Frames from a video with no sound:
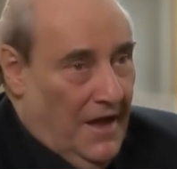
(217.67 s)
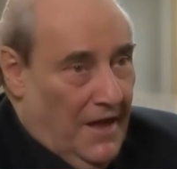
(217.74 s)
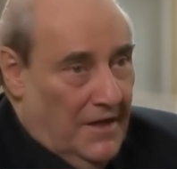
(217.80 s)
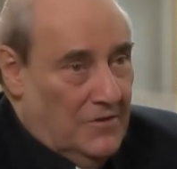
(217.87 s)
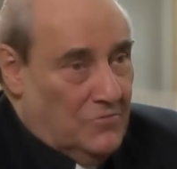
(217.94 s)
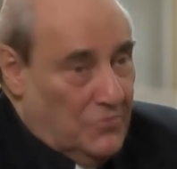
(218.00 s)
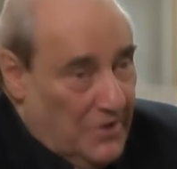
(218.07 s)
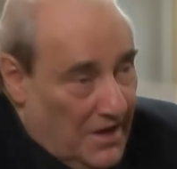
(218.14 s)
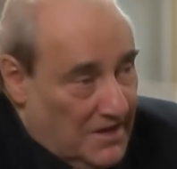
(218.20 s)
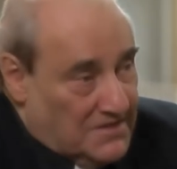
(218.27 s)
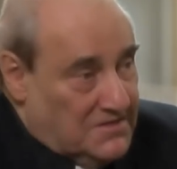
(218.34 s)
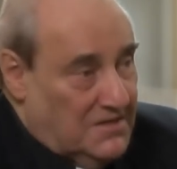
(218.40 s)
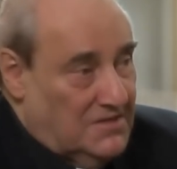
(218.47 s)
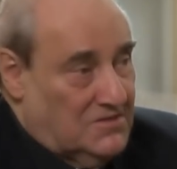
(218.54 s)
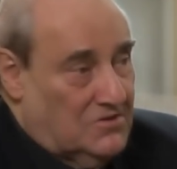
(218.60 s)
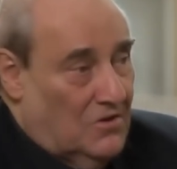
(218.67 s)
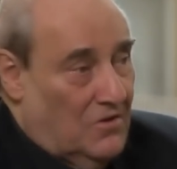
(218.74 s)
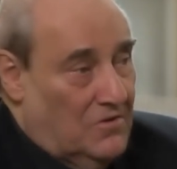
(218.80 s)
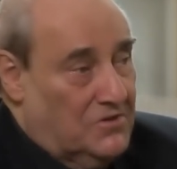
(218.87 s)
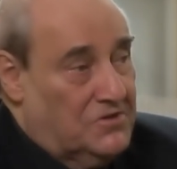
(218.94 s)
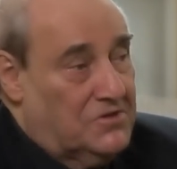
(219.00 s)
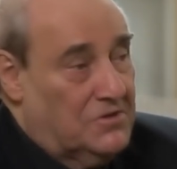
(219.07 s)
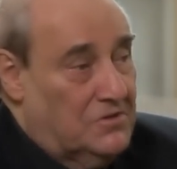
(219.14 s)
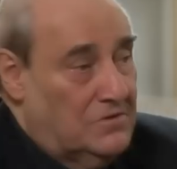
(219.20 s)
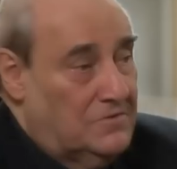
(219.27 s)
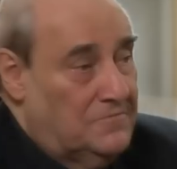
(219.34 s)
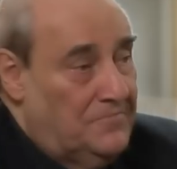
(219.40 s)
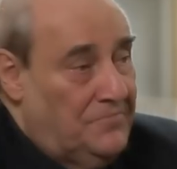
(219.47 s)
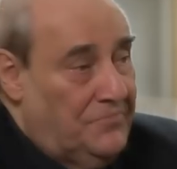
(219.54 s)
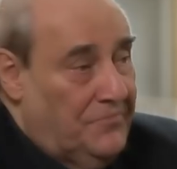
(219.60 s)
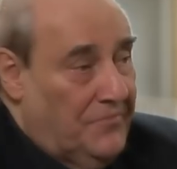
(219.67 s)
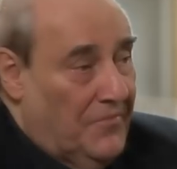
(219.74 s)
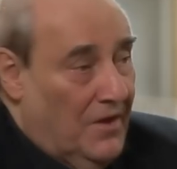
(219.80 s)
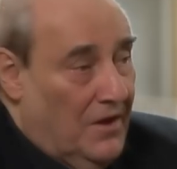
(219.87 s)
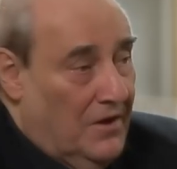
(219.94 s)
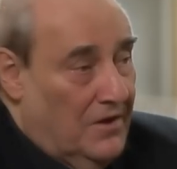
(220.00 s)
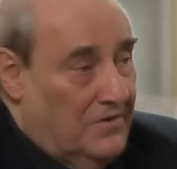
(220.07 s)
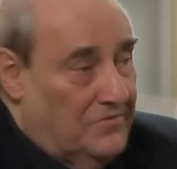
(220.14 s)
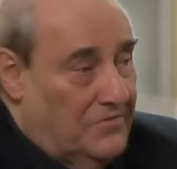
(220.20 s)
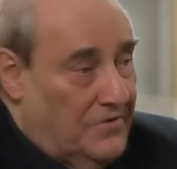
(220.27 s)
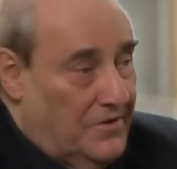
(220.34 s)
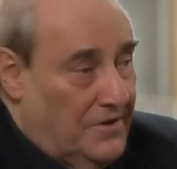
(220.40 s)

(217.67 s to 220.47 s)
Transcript: And we assist also of